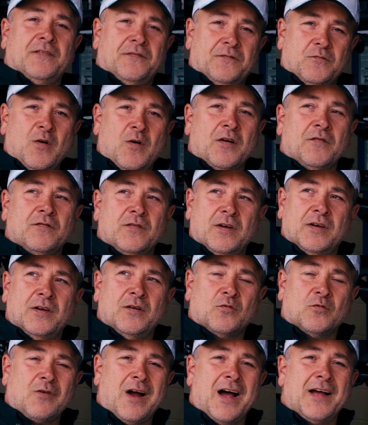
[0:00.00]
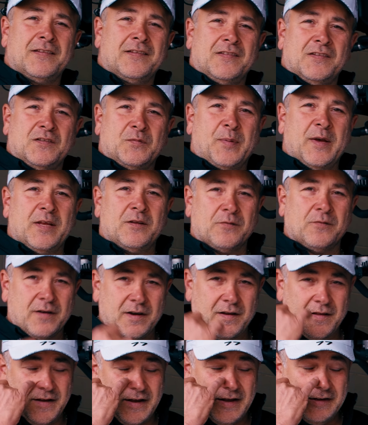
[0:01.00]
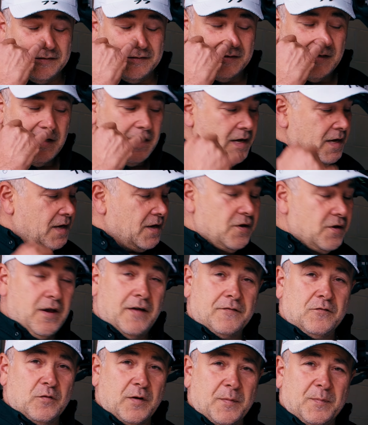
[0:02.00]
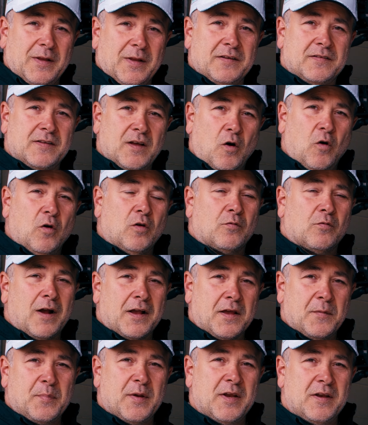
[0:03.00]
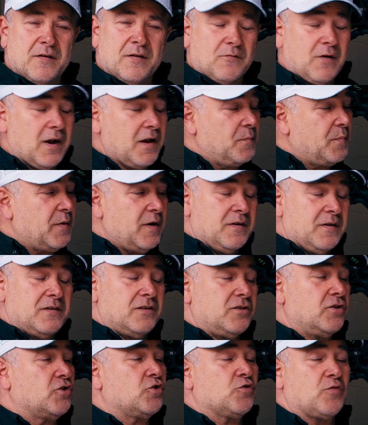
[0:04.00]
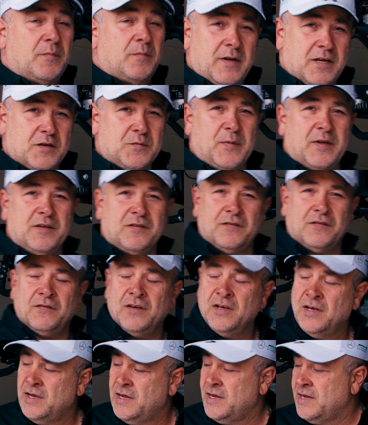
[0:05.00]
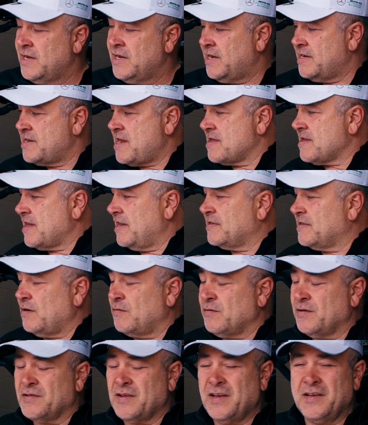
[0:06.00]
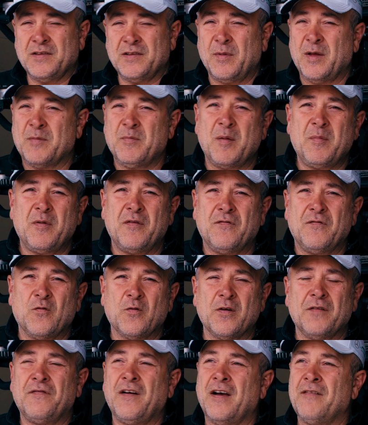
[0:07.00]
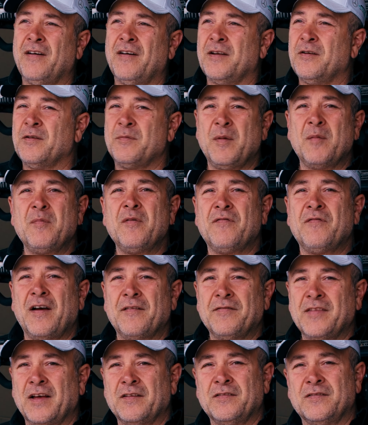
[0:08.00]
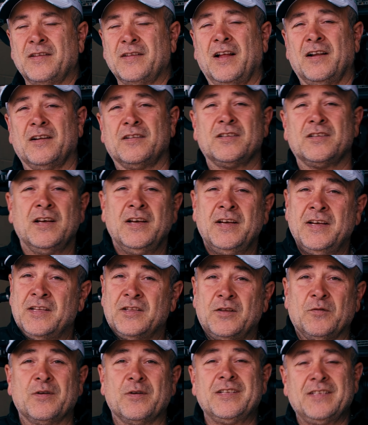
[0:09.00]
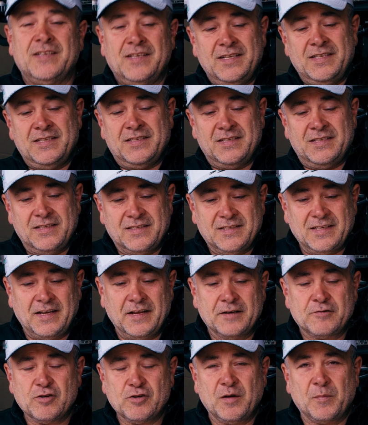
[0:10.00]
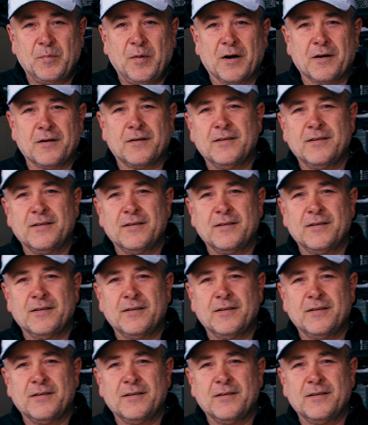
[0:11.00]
If one of the rods is bent or anything else, you have to replace the whole rack and pinion. Rack and pinion is extremely expensive. In that case, I want to say it's about maybe $4,500, maybe $5,000. The reason is it's electrical part.